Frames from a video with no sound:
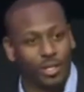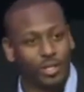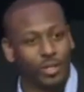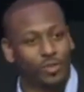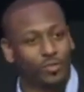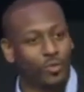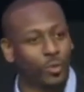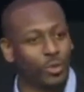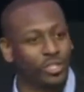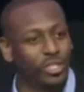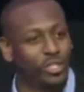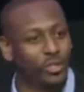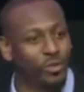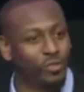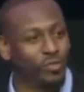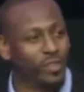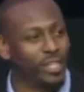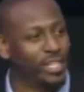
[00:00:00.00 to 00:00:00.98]
Your fortune,
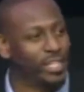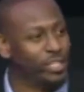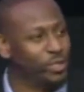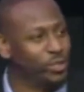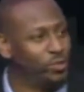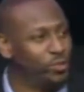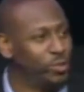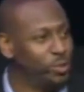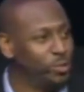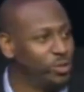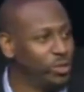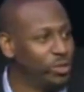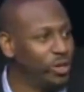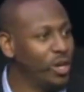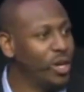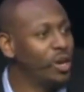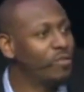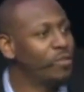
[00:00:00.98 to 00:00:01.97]
your feelings, your future
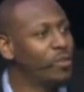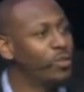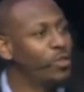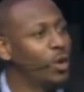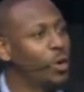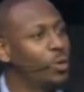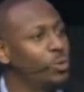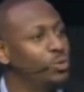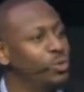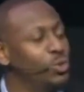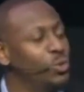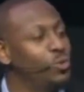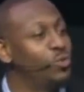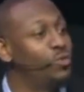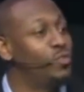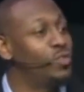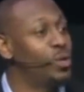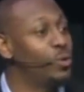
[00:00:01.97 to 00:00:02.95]
for those who
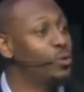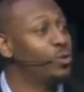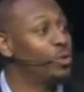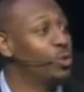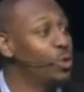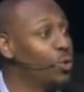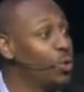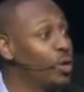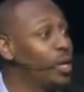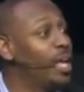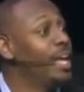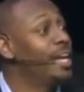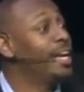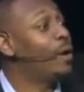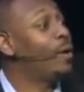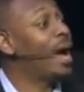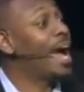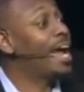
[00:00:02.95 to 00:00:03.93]
fear the Lord.
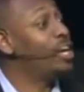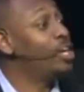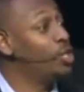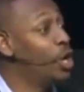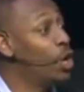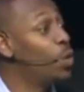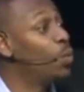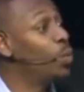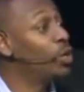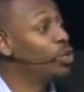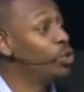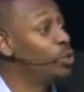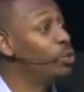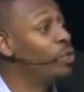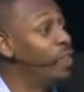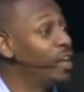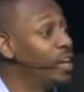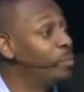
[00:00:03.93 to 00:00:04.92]
Now, I know what
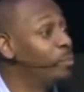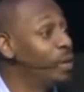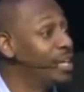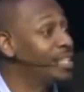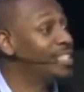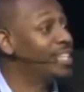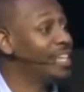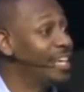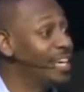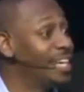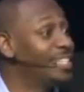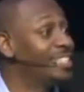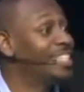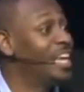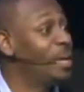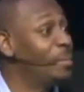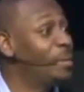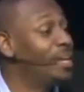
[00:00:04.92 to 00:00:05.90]
you think a blessing is.
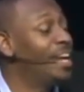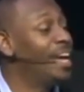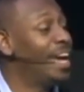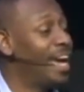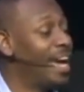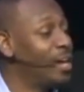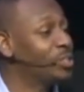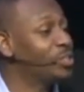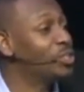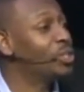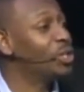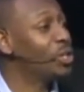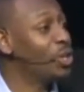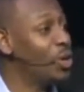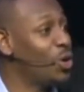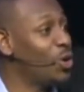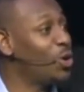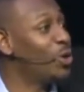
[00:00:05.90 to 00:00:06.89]
Give me the house, the
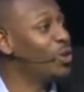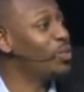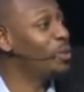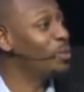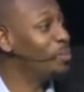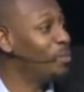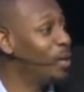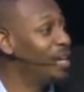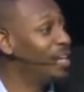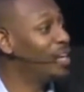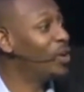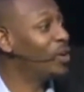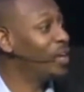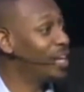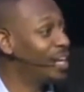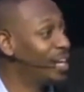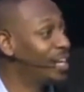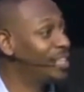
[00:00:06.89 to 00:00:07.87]
car, the money, all
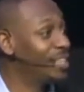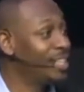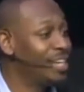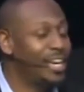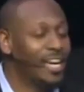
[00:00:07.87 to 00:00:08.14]
that kind of thing.